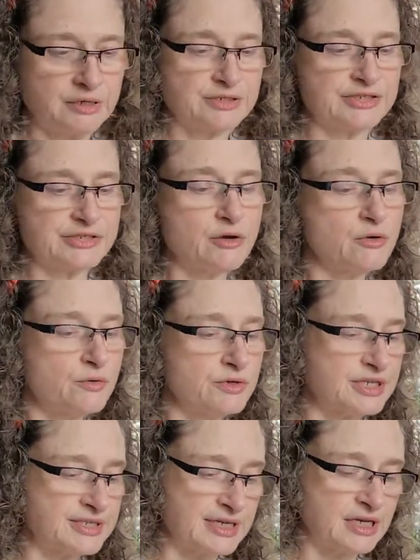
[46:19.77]
So
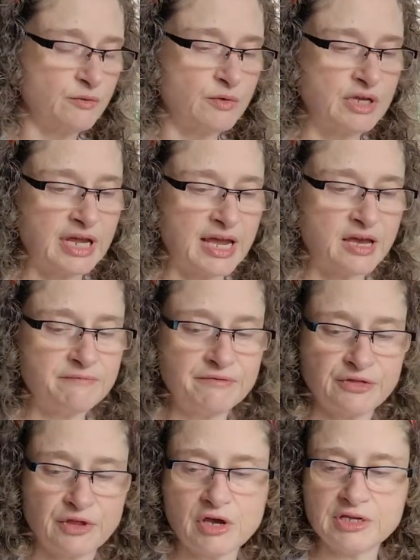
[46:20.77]
does anyone have
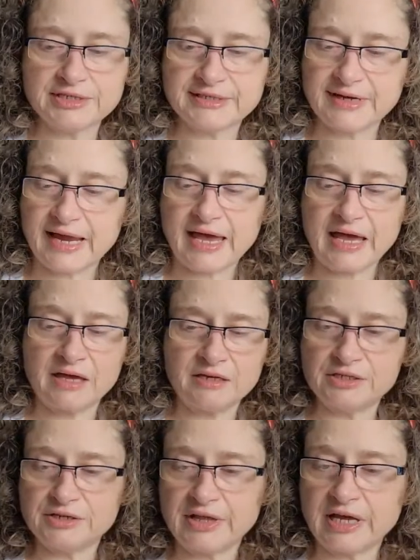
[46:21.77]
thoughts to
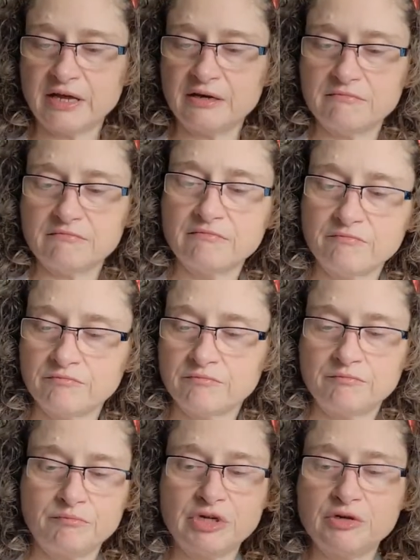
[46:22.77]
add to that
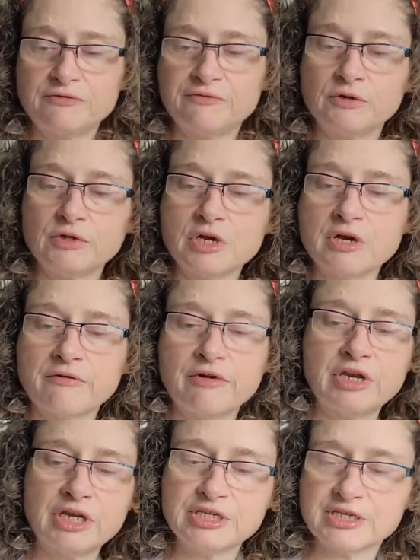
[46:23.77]
beautiful
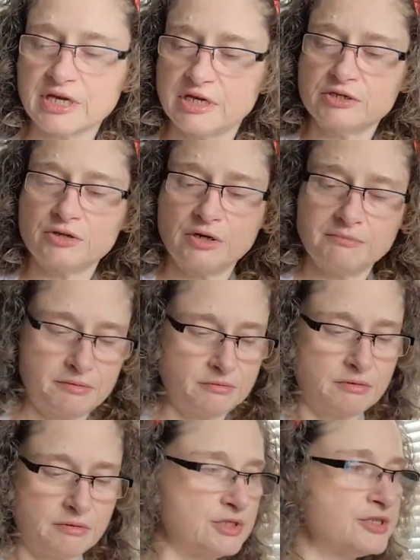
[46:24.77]
long-running diatribe
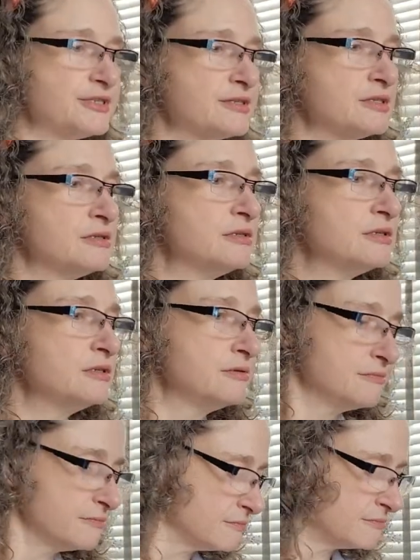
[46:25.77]
I just
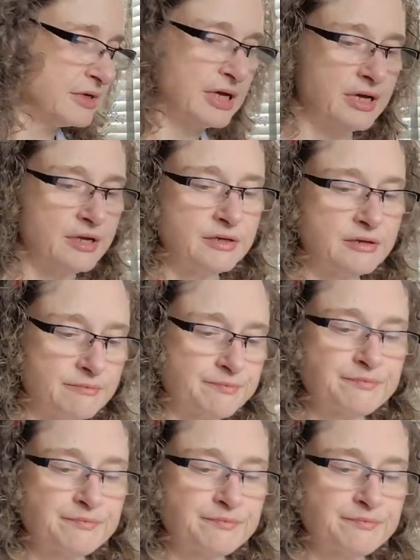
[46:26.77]
had?